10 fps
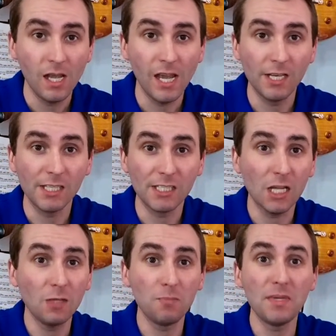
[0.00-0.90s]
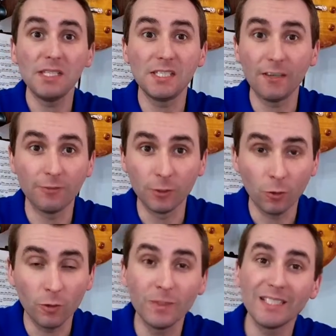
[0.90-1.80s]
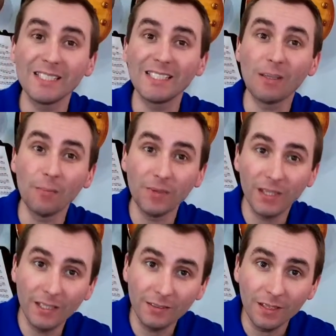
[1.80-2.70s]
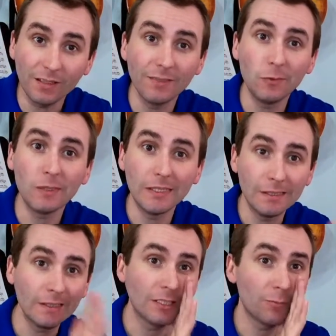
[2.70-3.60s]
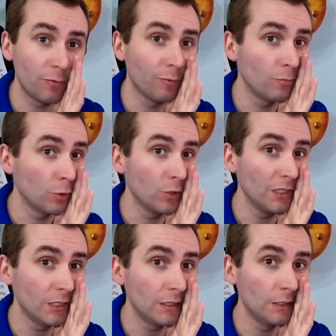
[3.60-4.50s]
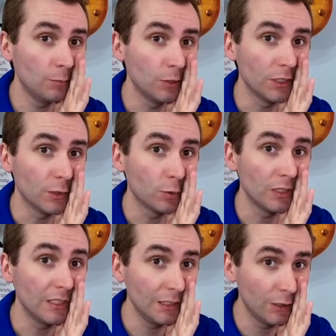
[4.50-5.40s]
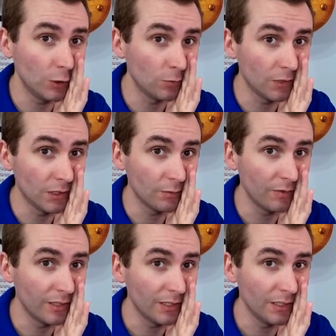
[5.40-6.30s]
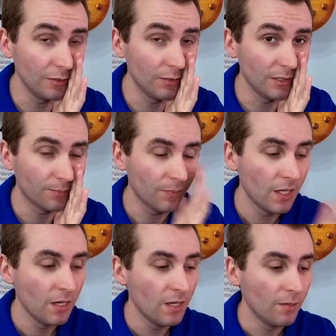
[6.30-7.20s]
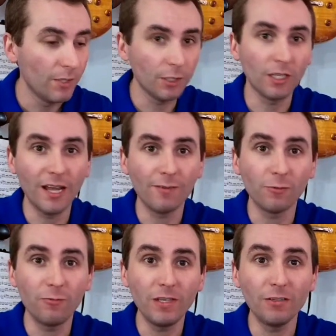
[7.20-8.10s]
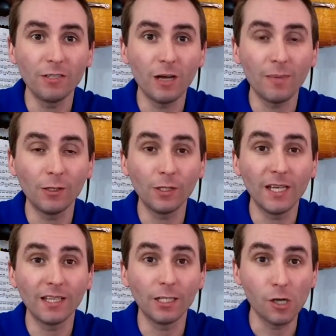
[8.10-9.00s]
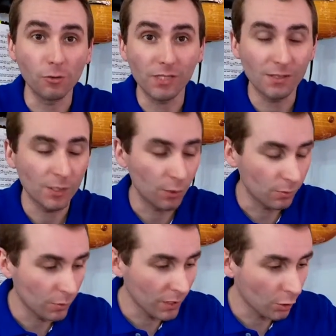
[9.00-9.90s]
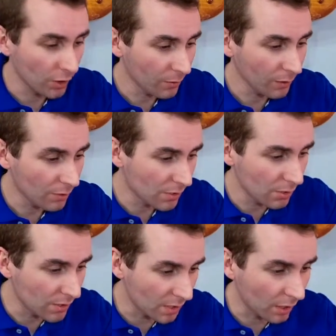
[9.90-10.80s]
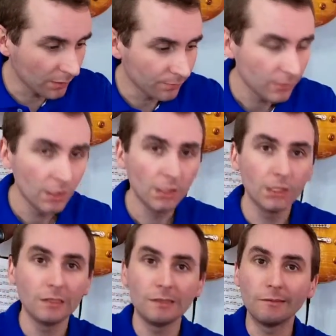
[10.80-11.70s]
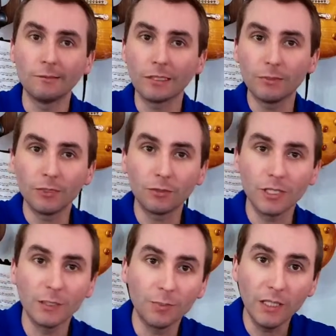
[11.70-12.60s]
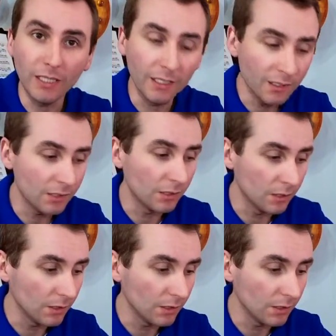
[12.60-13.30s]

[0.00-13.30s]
And it's not the B7 chord, but it's something. I'll give you a hint. It's from early on in the book. It's one of the easier ones that we've had to deal with. But you're going to have to figure it out by looking at the notes. So go ahead and look at what those notes are. I recommend trying to play it.